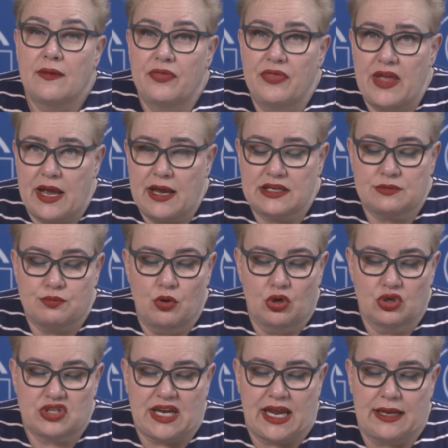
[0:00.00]
their
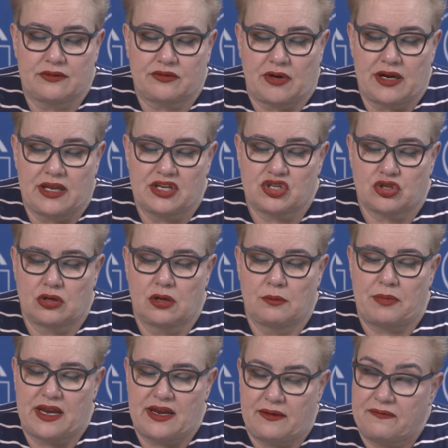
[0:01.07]
small-scale traditional
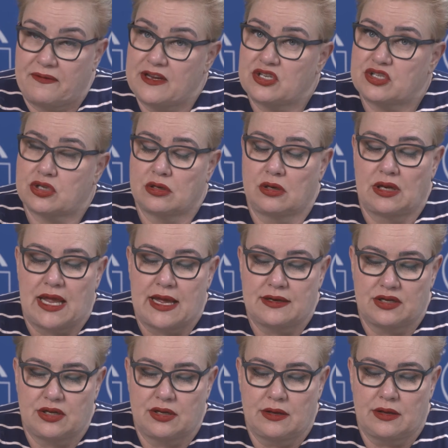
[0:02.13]
beneficial
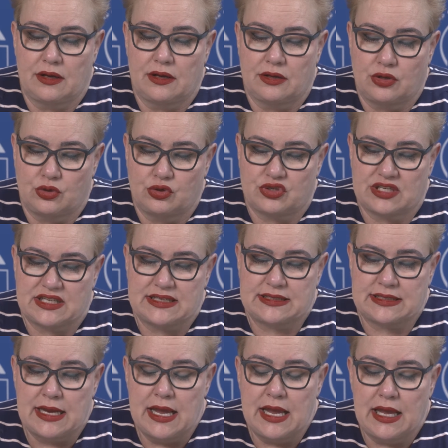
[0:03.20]
land
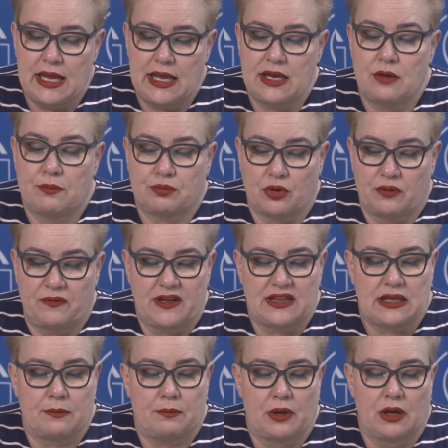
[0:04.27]
uses in a
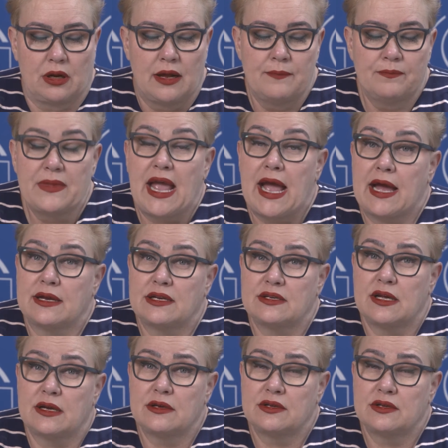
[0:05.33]
profitable and